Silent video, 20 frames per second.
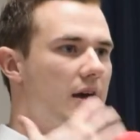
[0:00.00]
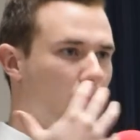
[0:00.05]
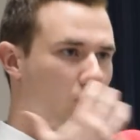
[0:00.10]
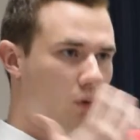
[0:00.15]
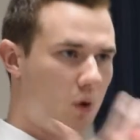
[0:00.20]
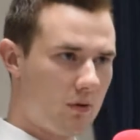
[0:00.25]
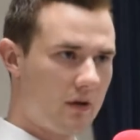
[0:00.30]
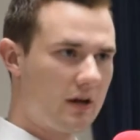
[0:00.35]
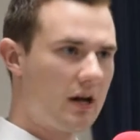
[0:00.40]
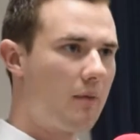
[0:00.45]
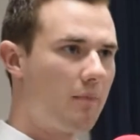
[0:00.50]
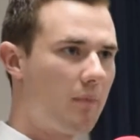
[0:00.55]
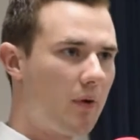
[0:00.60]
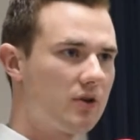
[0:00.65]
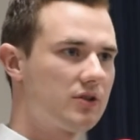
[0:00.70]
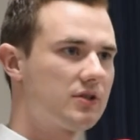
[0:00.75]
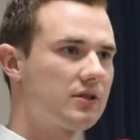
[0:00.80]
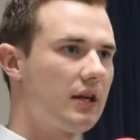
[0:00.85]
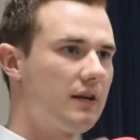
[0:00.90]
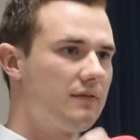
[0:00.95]
rolling up
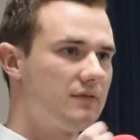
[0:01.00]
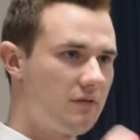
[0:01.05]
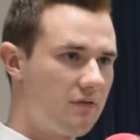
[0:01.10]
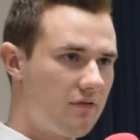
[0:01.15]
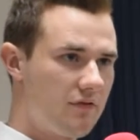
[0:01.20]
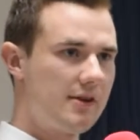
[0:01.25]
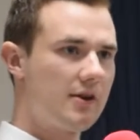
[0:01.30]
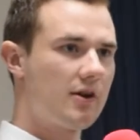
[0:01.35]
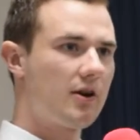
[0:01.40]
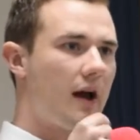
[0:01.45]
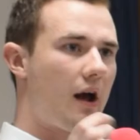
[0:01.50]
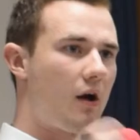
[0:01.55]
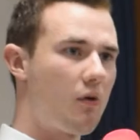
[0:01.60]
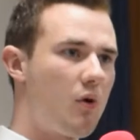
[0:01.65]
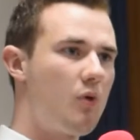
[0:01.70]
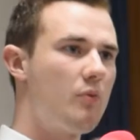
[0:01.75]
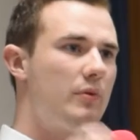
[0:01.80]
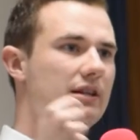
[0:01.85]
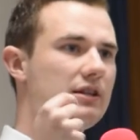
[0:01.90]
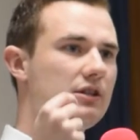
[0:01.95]
our sleeves and figuring out
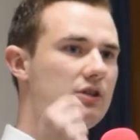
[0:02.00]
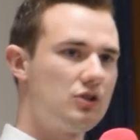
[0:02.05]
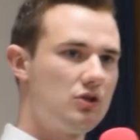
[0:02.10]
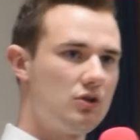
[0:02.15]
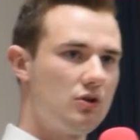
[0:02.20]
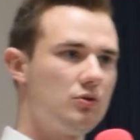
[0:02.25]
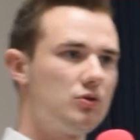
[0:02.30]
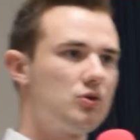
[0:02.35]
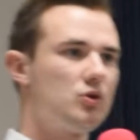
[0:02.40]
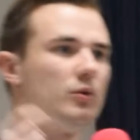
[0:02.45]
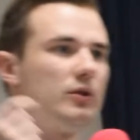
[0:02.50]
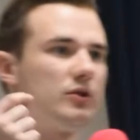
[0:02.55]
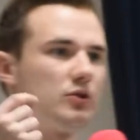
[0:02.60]
what we need to do to